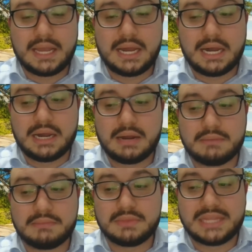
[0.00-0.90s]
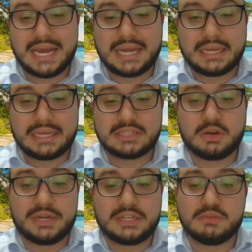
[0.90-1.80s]
that is
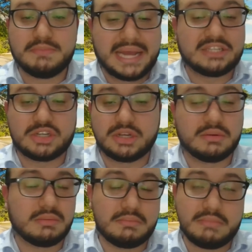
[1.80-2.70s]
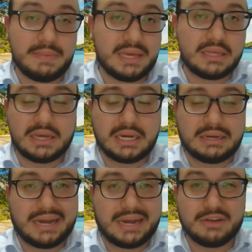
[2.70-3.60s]
going to mention maybe,
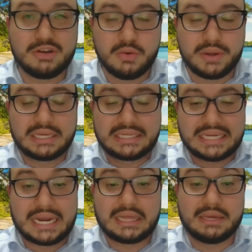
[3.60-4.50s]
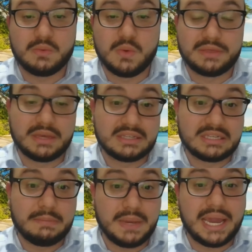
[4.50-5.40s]
I don't know exactly what the
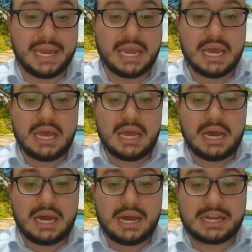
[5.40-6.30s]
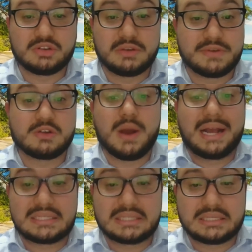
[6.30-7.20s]
CPA actually
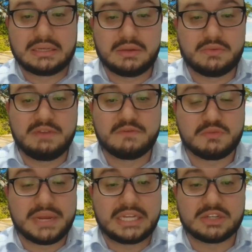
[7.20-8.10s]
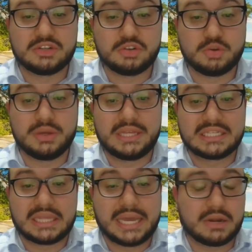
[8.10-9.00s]
requests information to do with
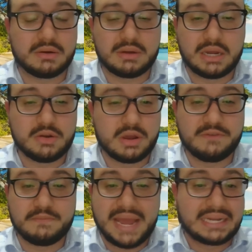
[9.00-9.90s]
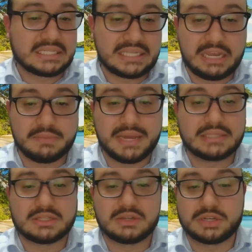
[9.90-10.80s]
this letter. I don't know if bank
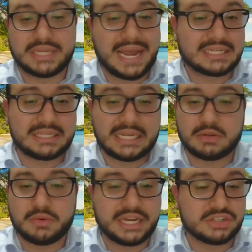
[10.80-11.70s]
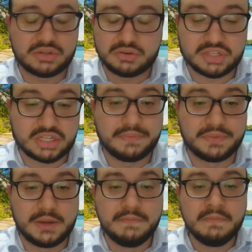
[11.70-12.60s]
statements or tax declarations or
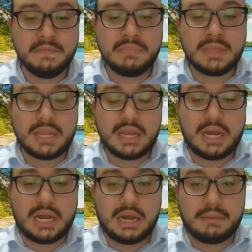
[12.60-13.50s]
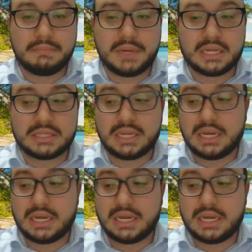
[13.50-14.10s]
something. But